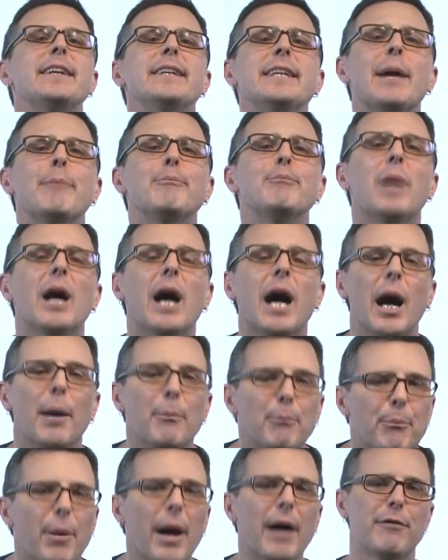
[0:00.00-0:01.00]
number
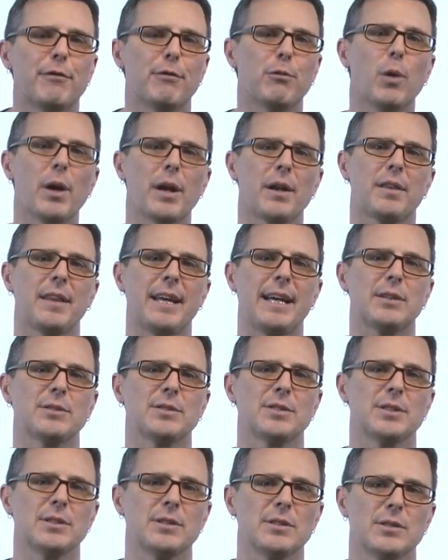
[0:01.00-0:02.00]
above
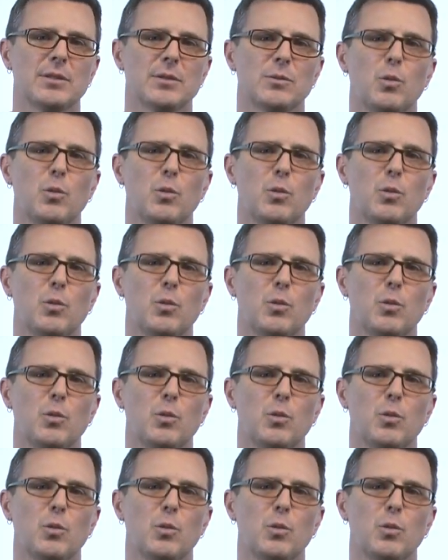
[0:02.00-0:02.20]
1000,